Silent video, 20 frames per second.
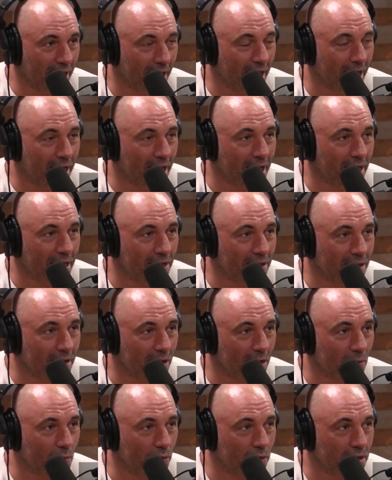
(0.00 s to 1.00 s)
Yeah,
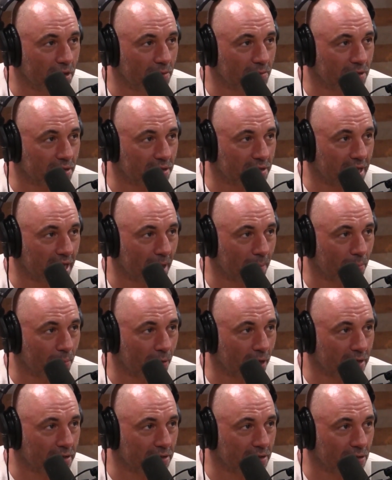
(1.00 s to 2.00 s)
and Williams just kept
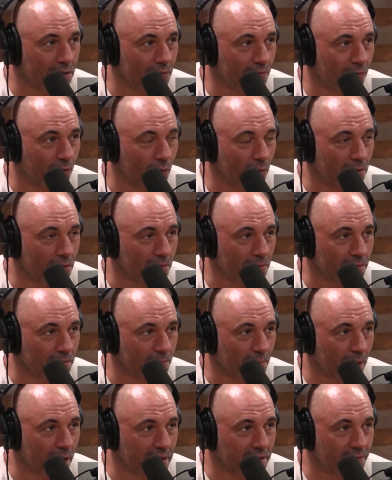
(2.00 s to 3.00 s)
pressing forward.
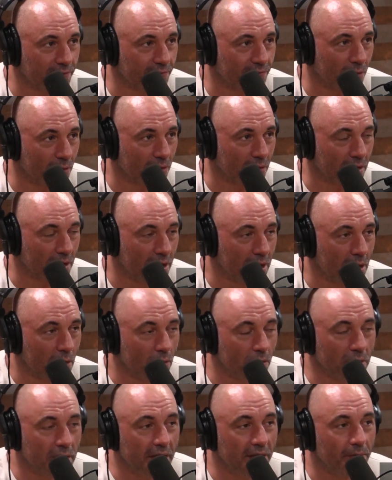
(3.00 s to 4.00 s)
Well,
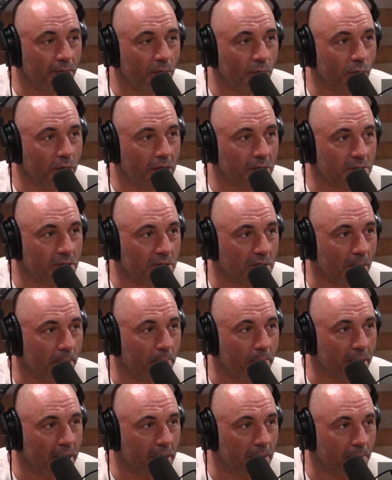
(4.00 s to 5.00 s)
Williams was a
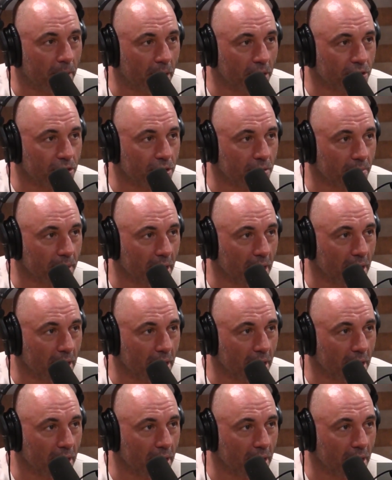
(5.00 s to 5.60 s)
big puncher, man.